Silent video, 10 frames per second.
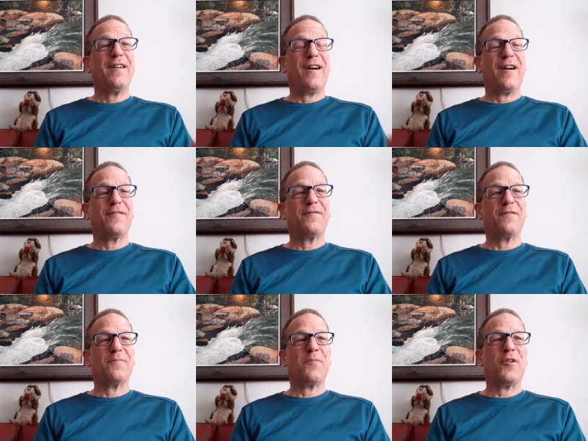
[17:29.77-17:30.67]
of
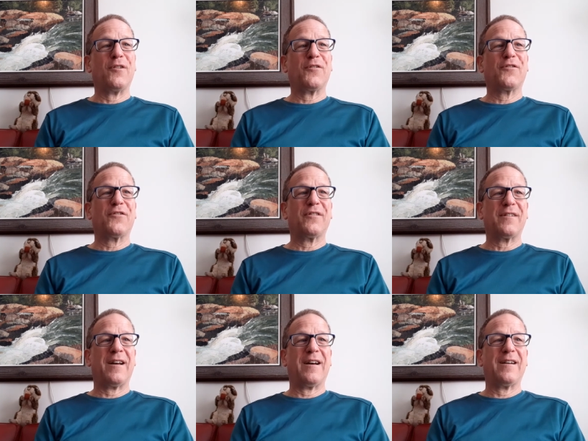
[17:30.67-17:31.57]
Paul's
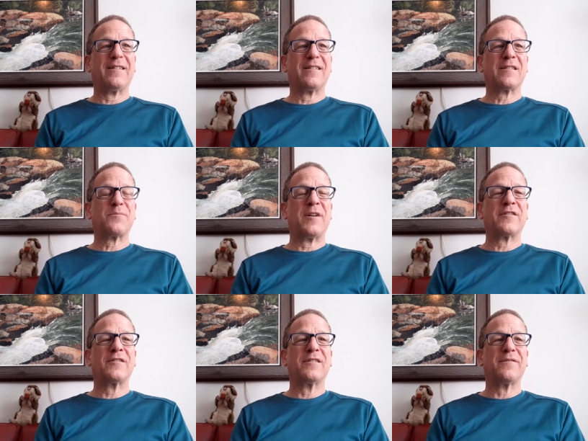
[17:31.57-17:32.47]
uh,
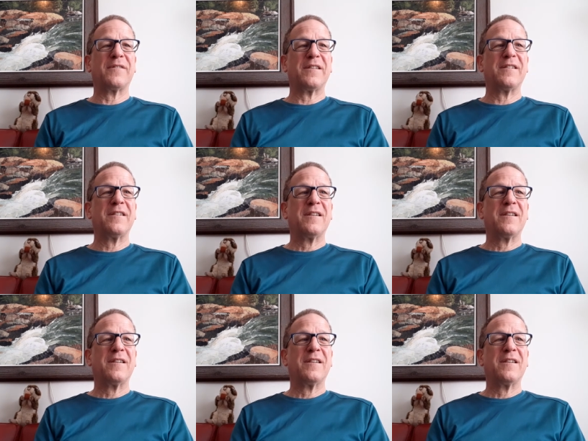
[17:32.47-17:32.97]
expression of the